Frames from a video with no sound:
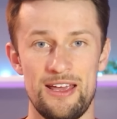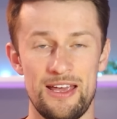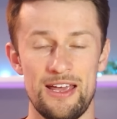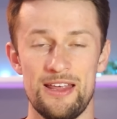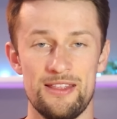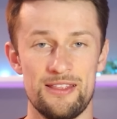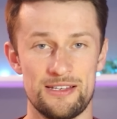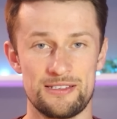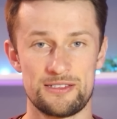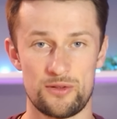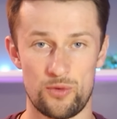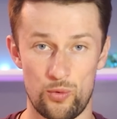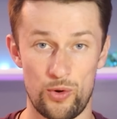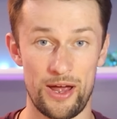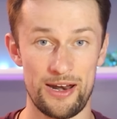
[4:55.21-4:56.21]
in this
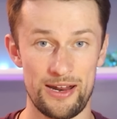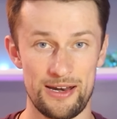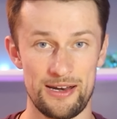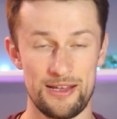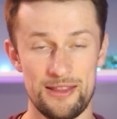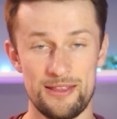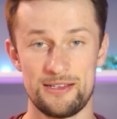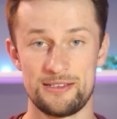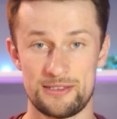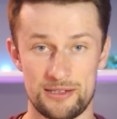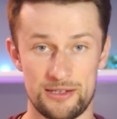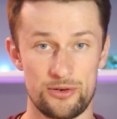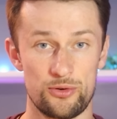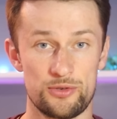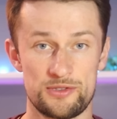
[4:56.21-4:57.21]
thread and in this
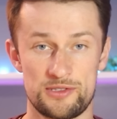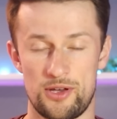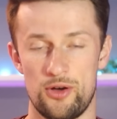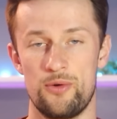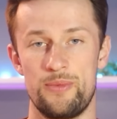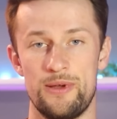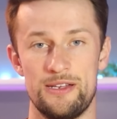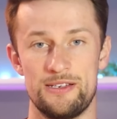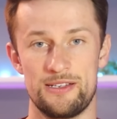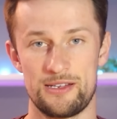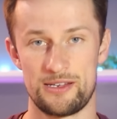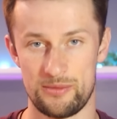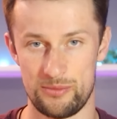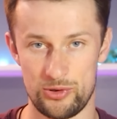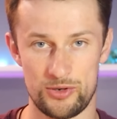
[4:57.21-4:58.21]
little scope into the
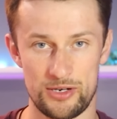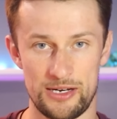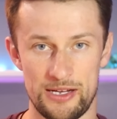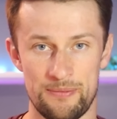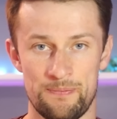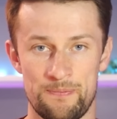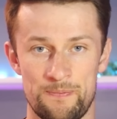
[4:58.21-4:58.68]
community.